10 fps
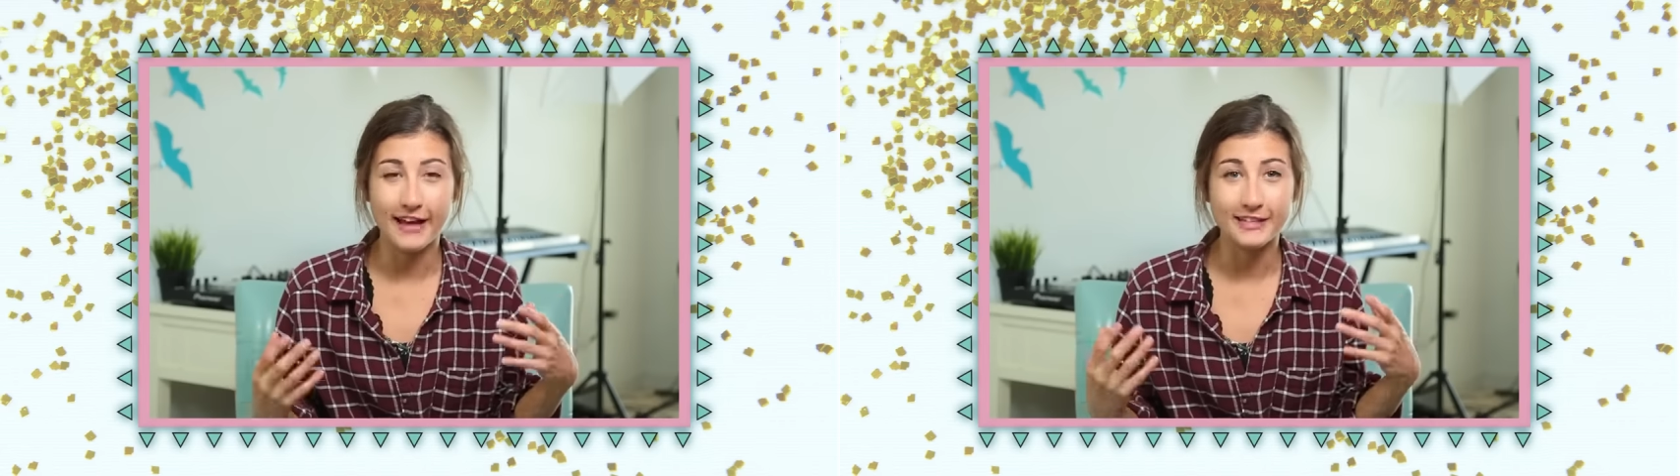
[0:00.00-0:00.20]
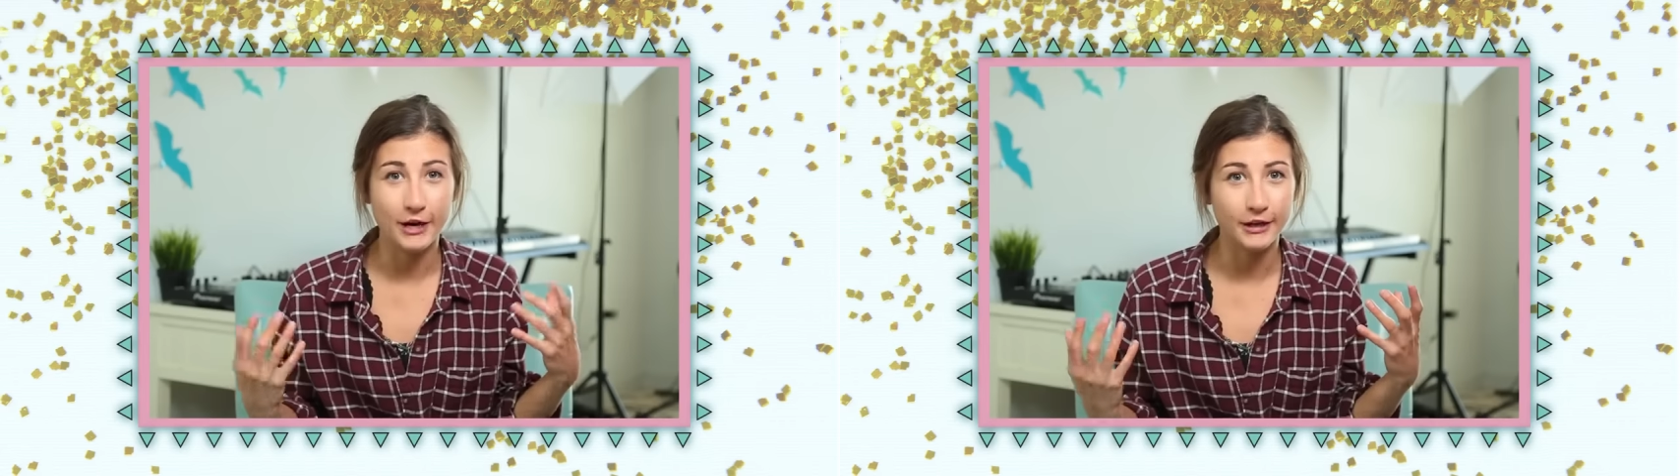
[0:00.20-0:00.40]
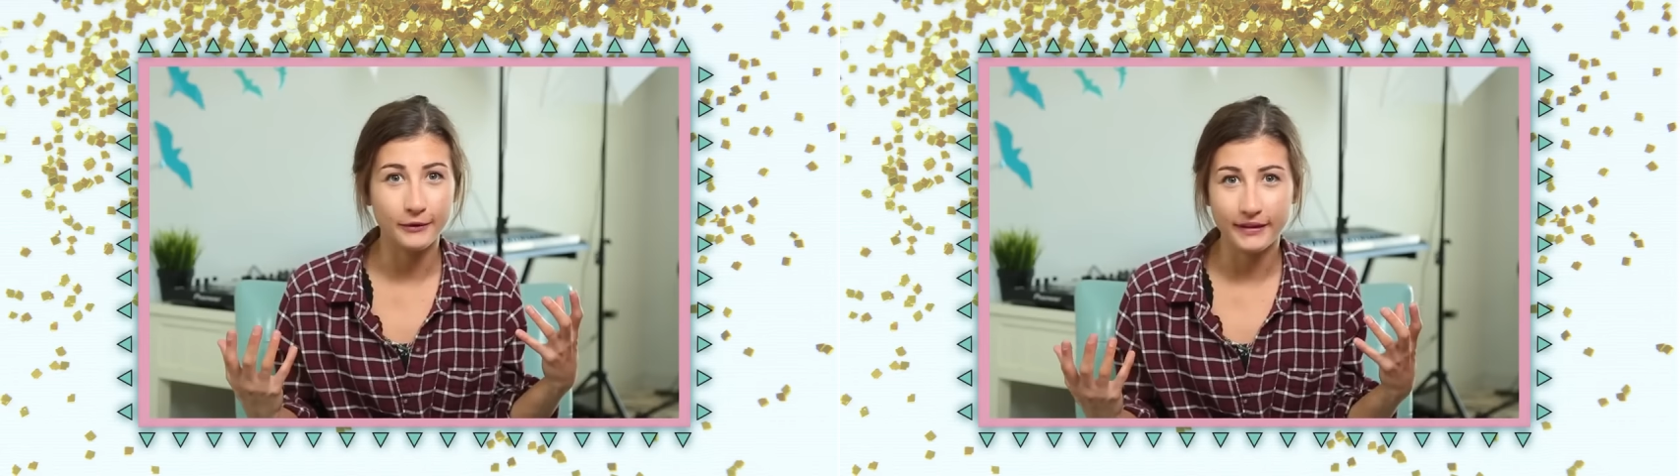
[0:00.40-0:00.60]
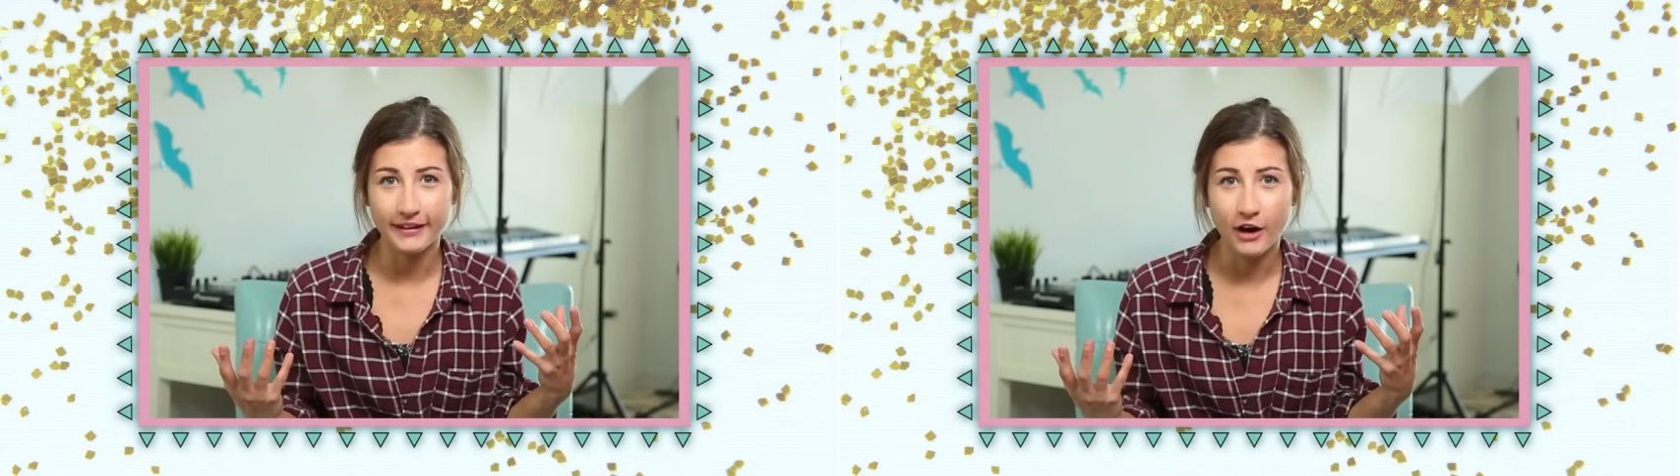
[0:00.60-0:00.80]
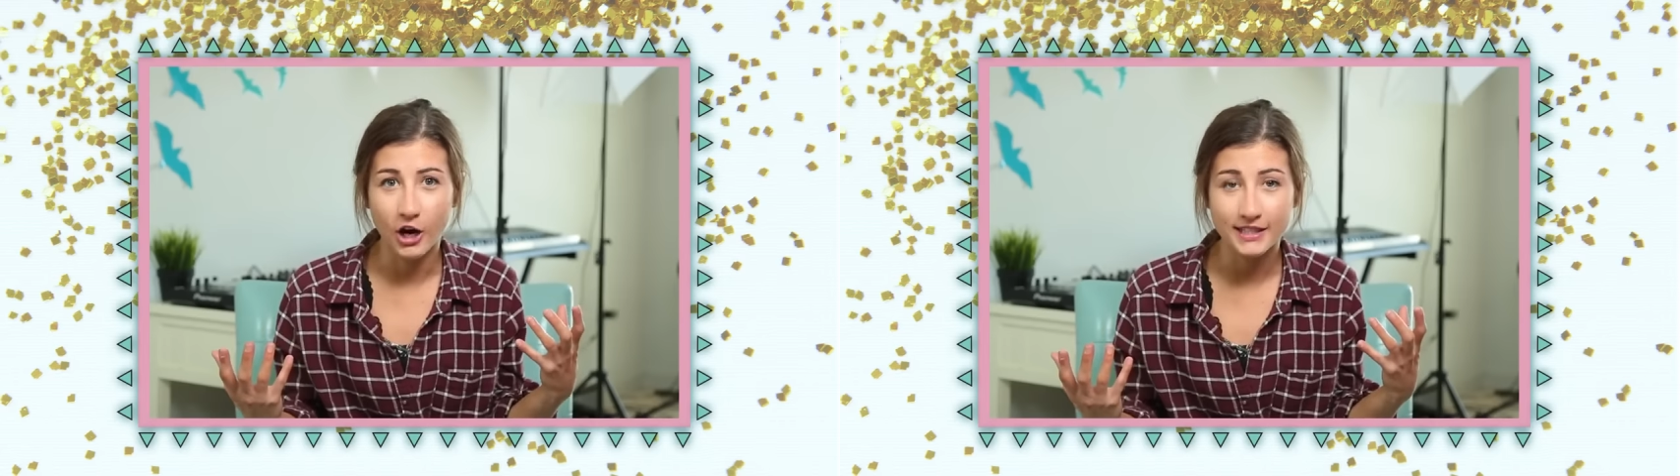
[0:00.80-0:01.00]
That's already
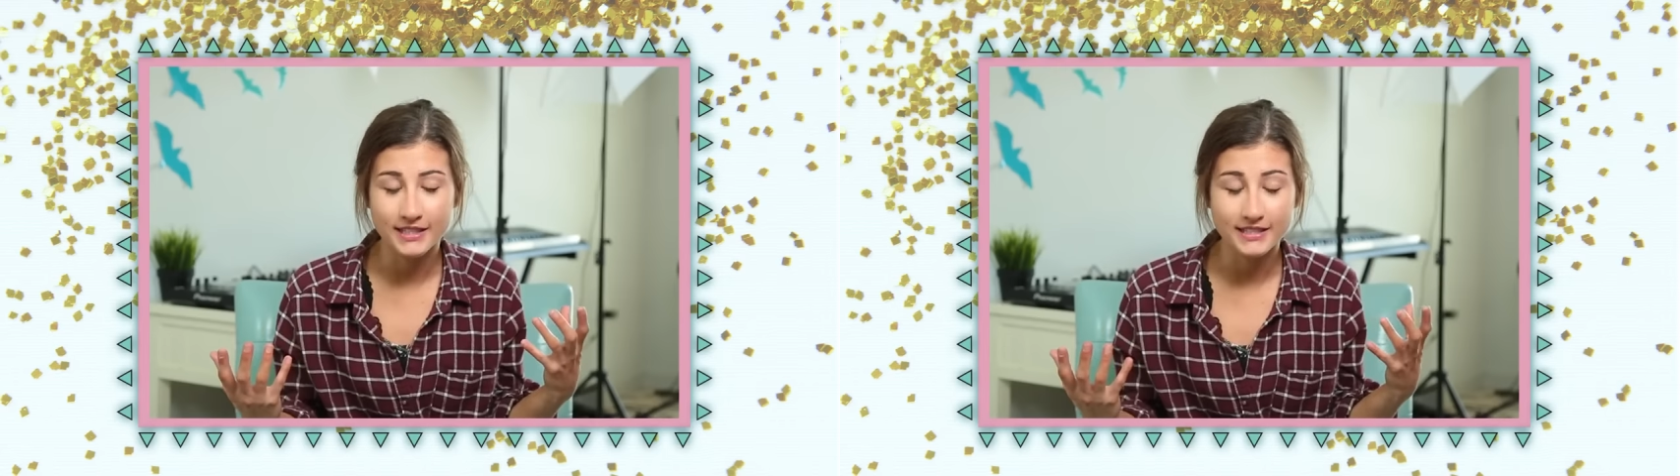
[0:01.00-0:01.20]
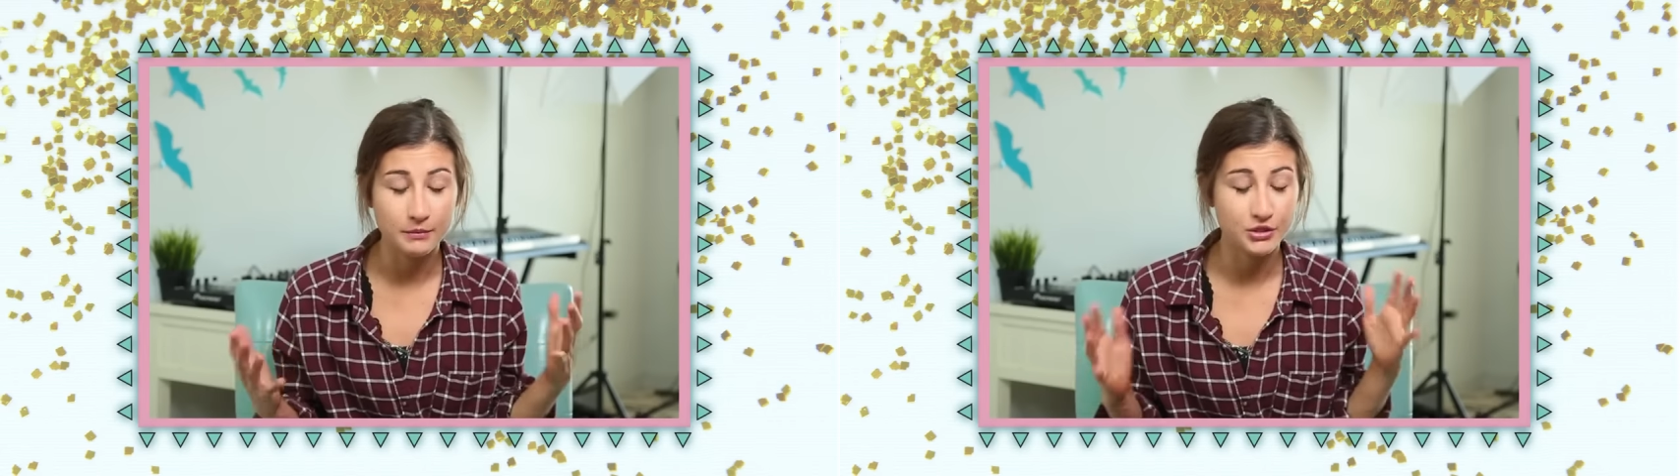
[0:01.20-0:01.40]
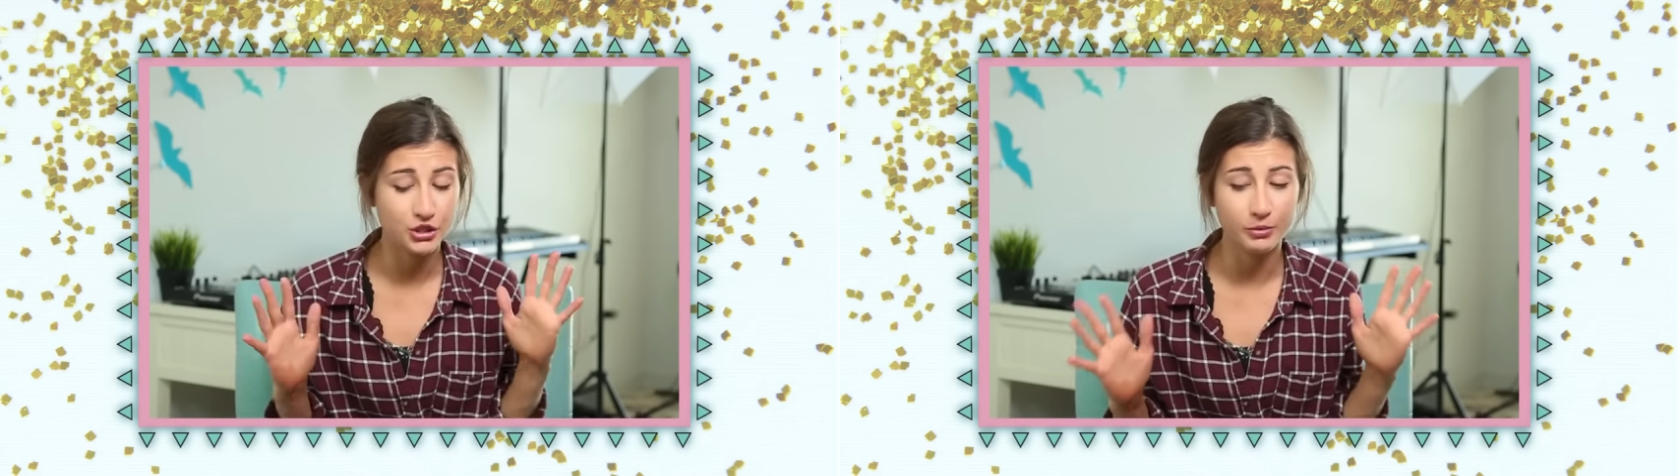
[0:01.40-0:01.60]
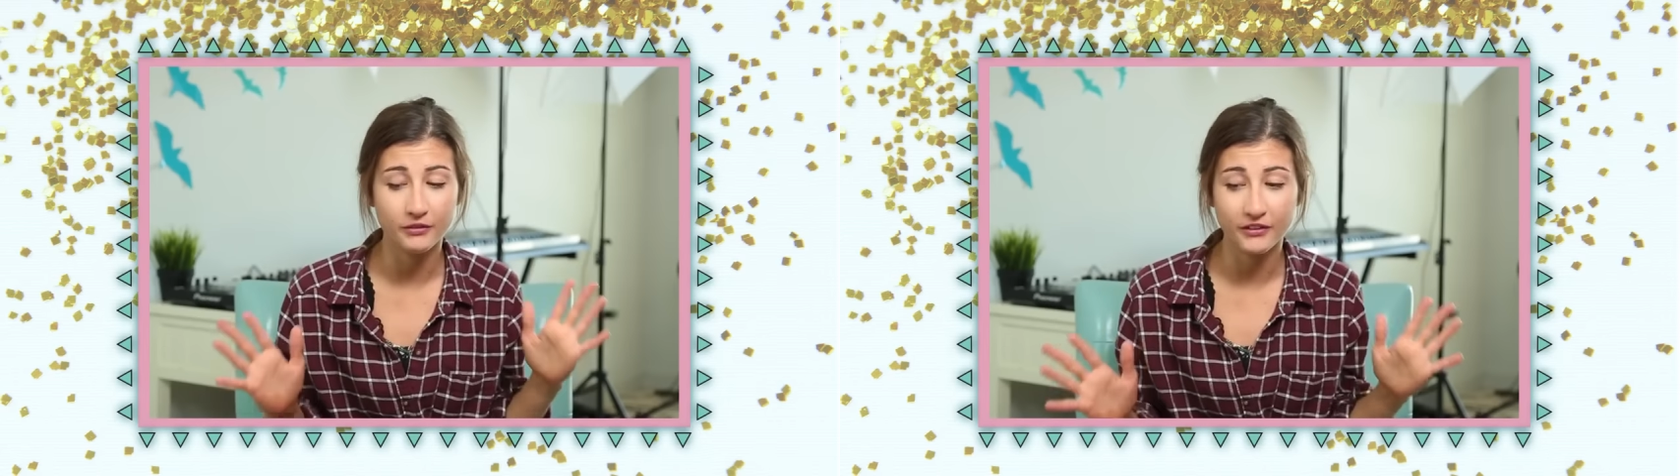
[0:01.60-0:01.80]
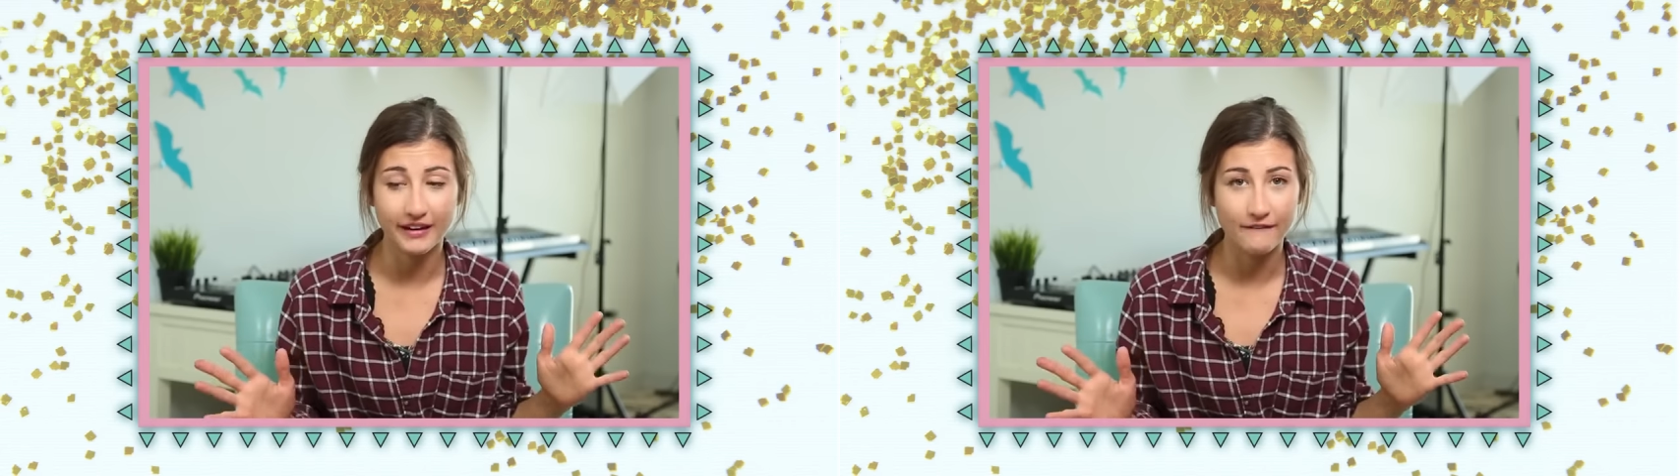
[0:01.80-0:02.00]
really hard since I'm
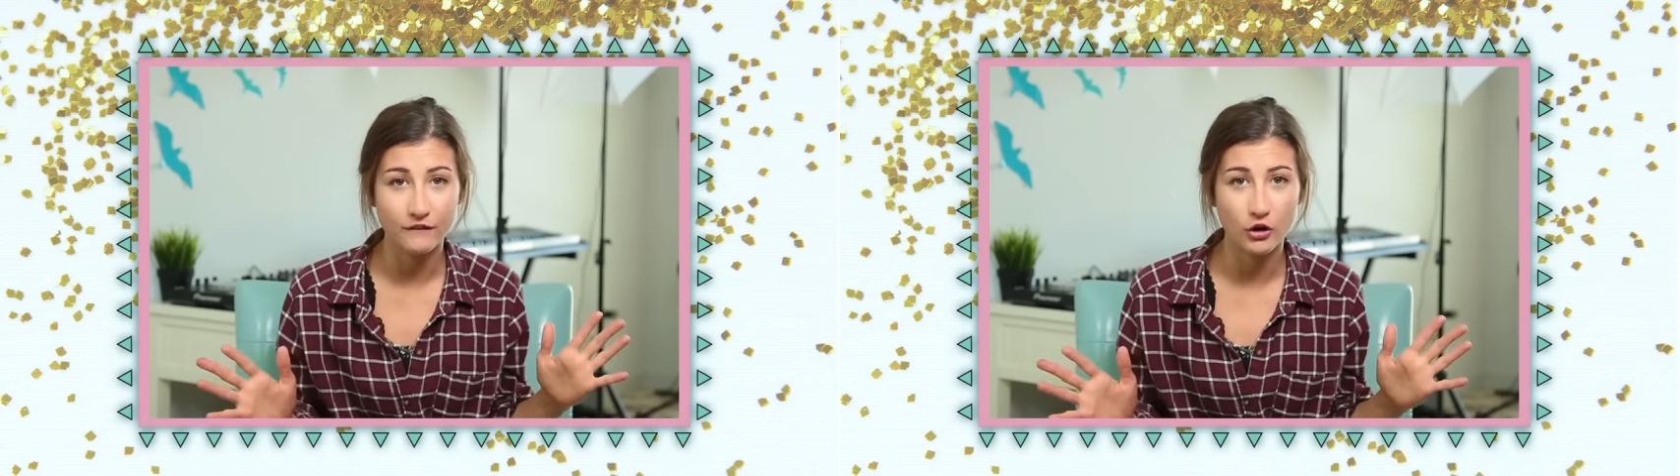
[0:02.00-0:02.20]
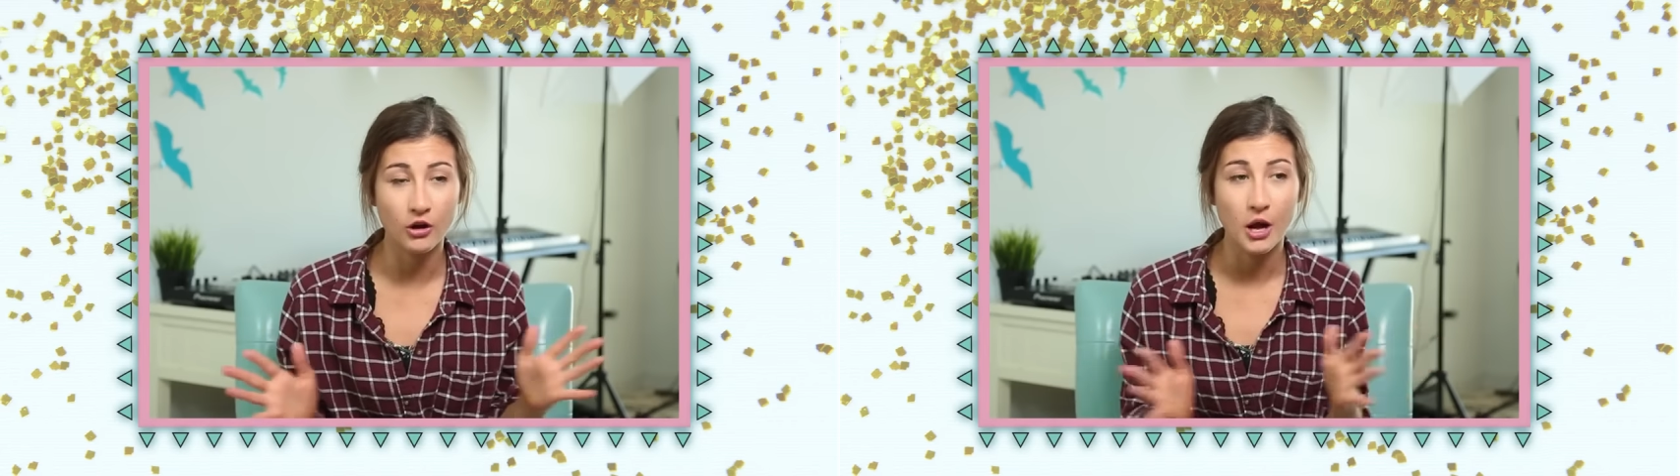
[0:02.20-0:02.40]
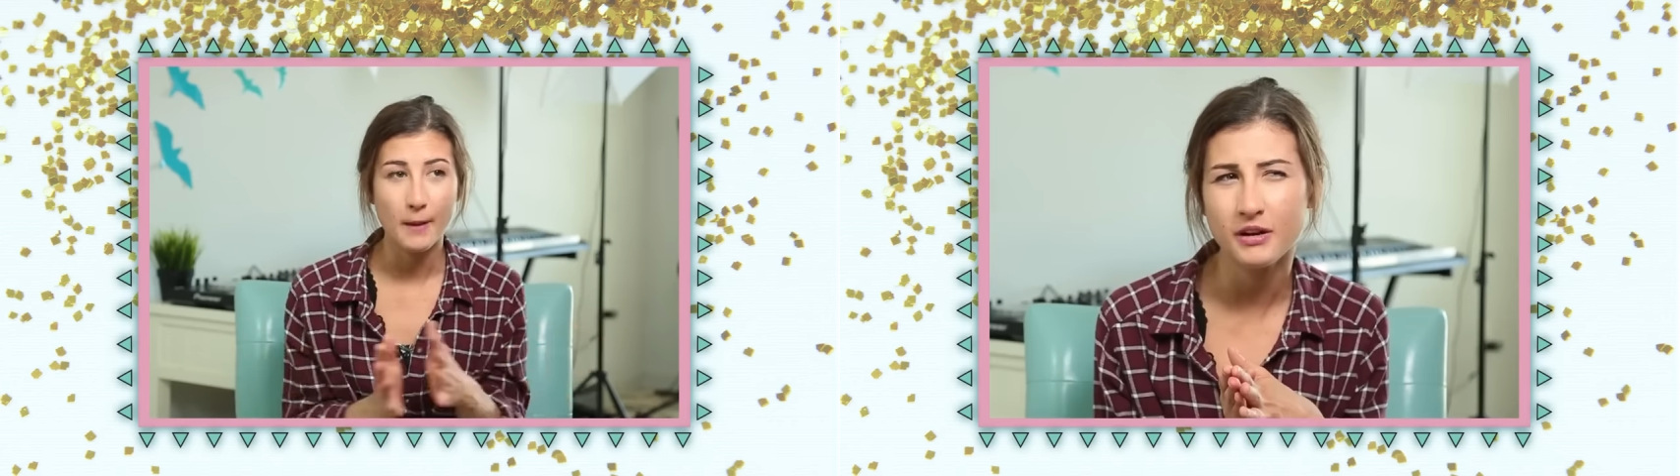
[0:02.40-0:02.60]
super forgetful.